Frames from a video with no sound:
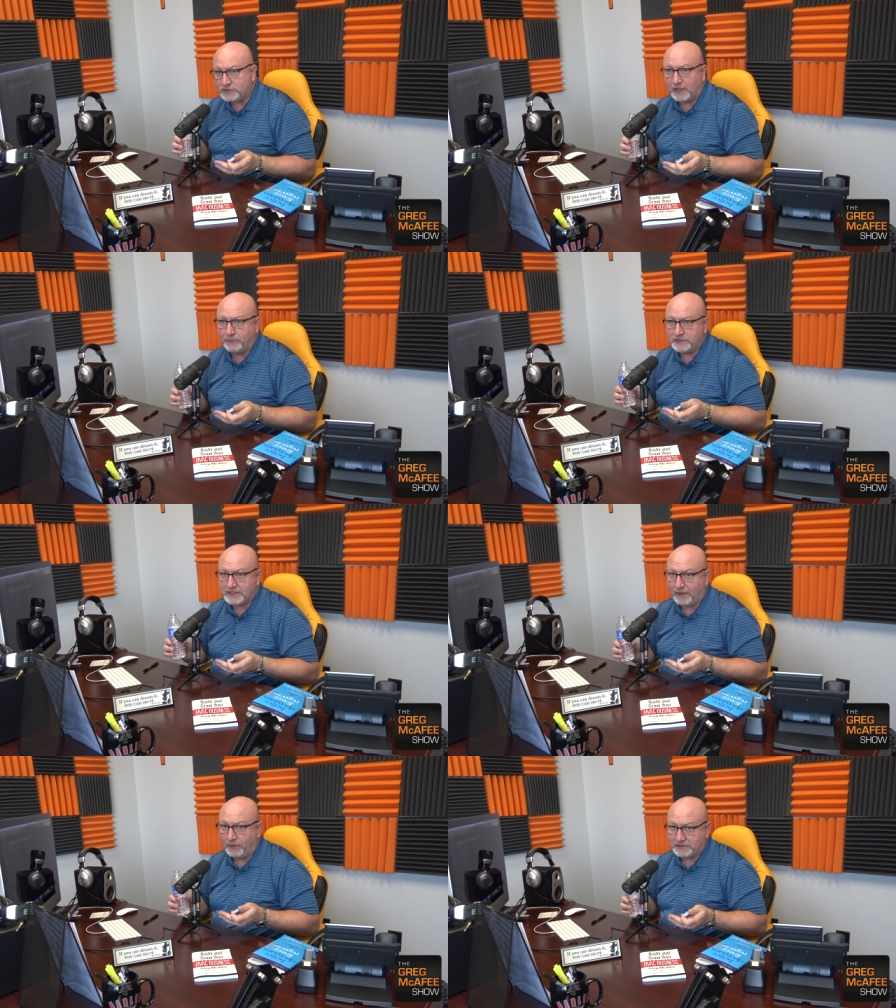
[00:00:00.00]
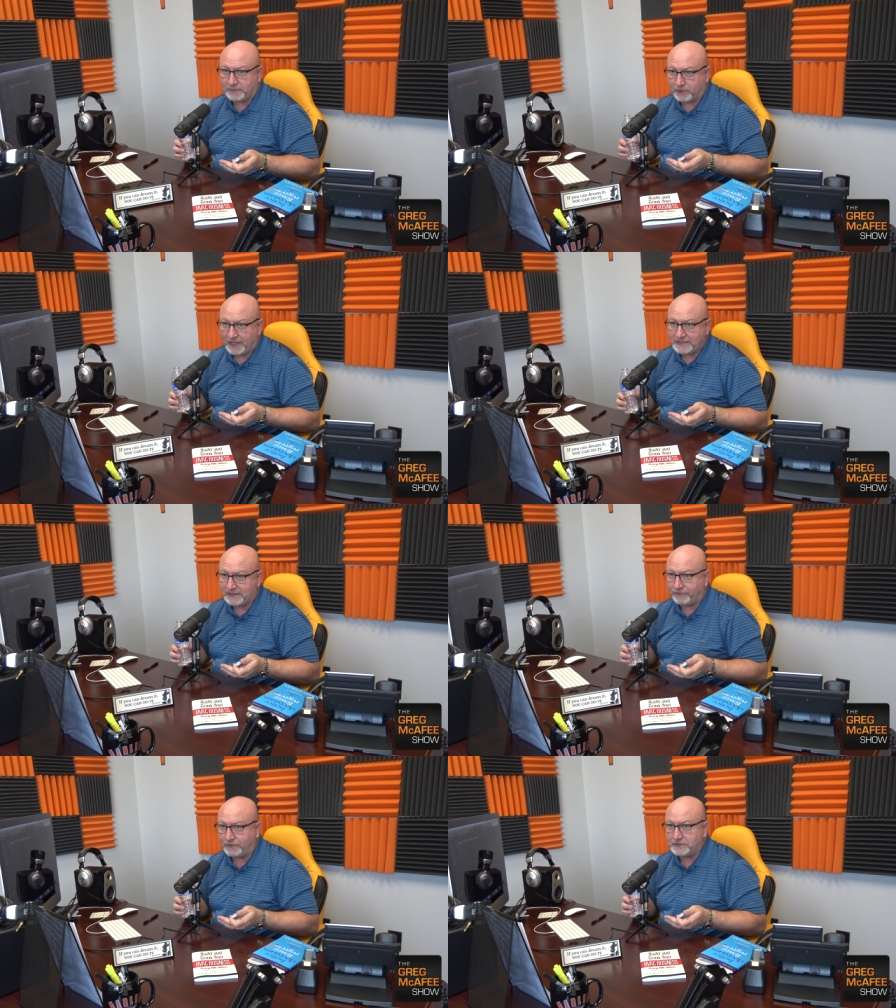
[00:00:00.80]
Some would say, "What's the price
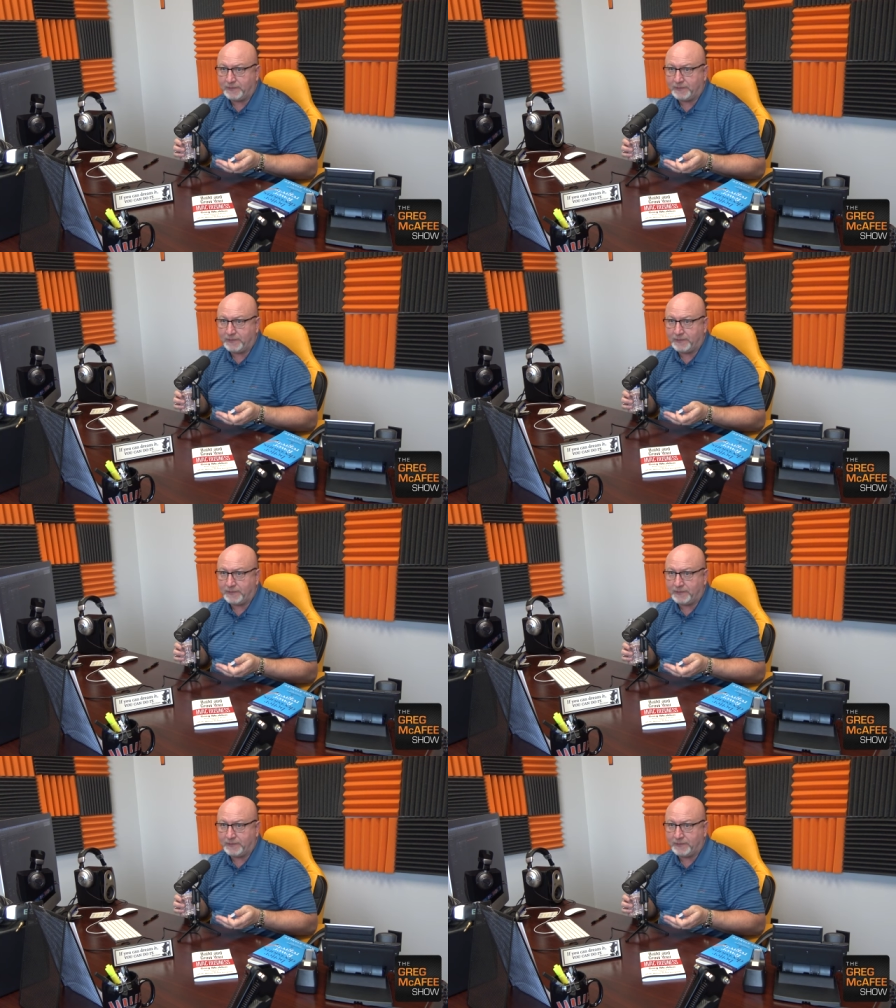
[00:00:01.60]
difference?"